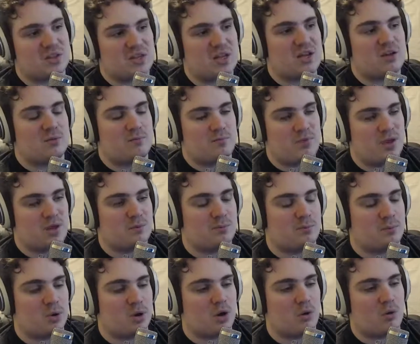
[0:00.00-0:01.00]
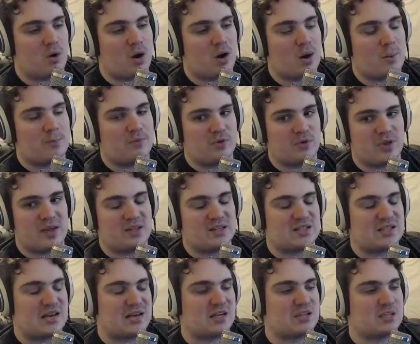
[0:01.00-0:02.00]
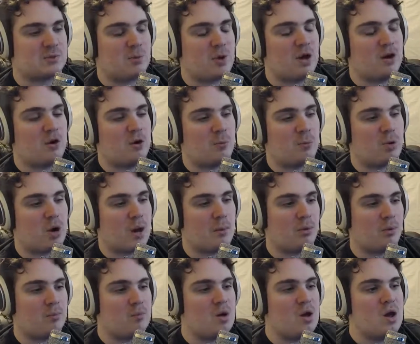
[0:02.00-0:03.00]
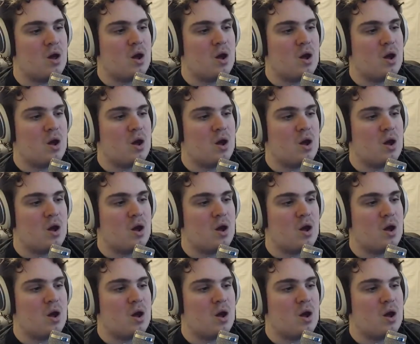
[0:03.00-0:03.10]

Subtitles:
that they could put a run up for that second spot, no problem.